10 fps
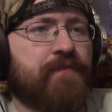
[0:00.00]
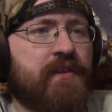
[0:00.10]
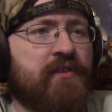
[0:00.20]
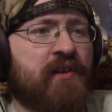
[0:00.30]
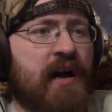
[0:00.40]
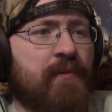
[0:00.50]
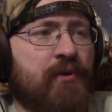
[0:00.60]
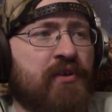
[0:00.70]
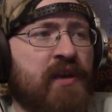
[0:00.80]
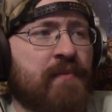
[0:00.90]
And this
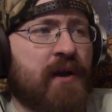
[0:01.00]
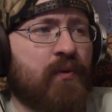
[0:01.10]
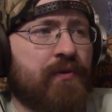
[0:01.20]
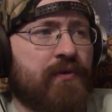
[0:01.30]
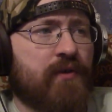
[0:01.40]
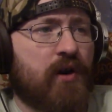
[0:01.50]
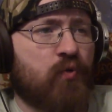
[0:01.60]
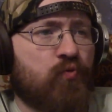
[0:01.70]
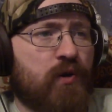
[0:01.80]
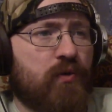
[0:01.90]
cowboy came out with a
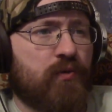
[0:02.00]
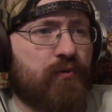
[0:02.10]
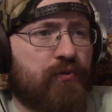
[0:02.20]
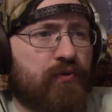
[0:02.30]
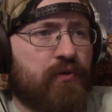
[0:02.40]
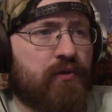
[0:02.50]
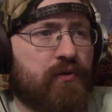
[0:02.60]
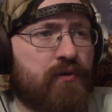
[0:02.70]
rose.